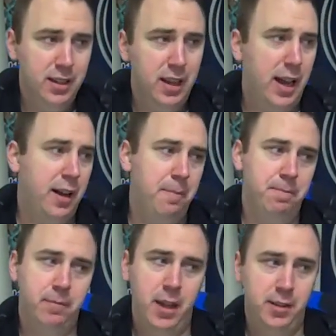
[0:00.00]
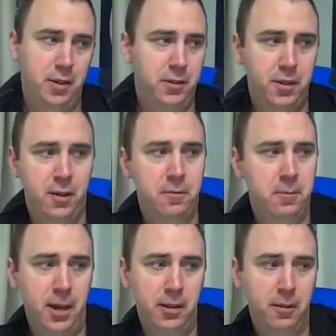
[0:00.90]
As you saw from
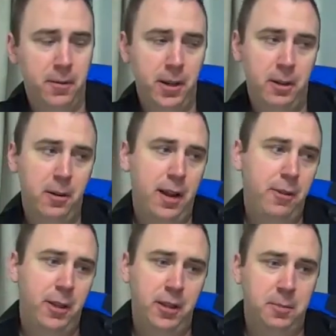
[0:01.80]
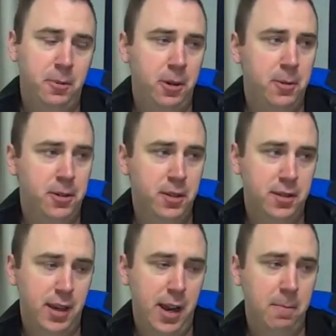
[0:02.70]
my other video, everything's pretty much the
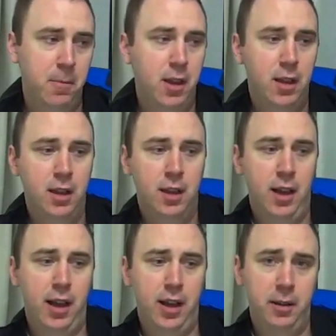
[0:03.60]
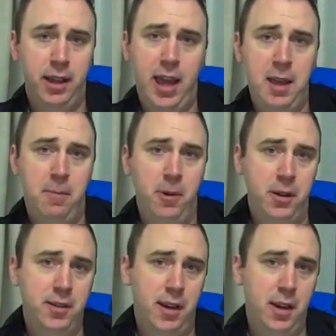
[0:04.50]
same.
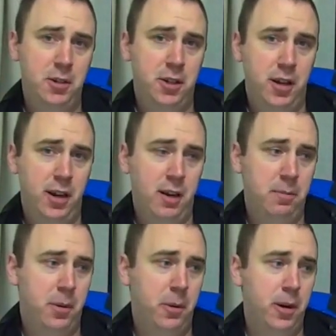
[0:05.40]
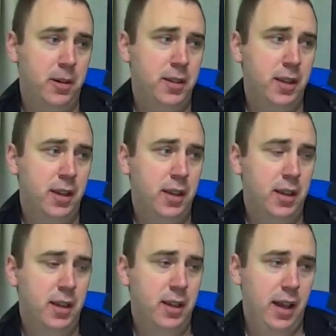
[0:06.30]
K-Books at Incheon Airport
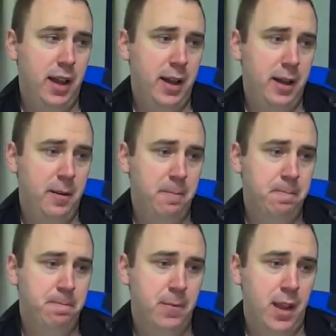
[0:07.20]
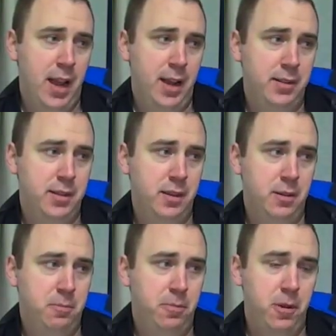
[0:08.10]
has
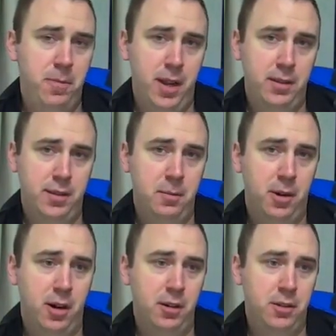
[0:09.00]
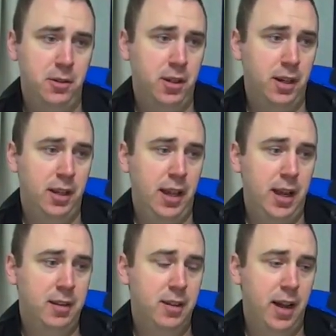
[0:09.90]
prepaid SIM cards you can
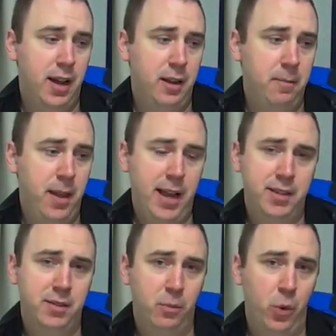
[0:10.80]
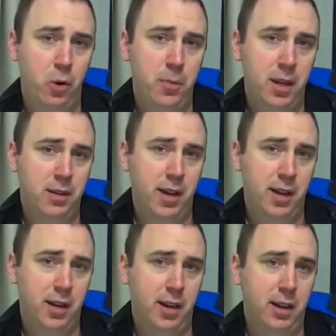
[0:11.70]
get.
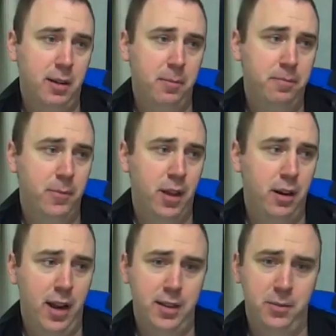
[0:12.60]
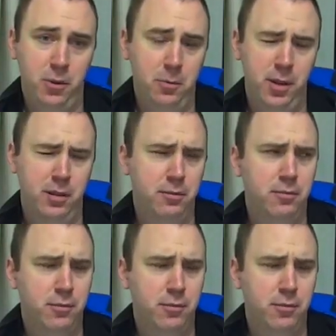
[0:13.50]
sroaming.com, or sroaming,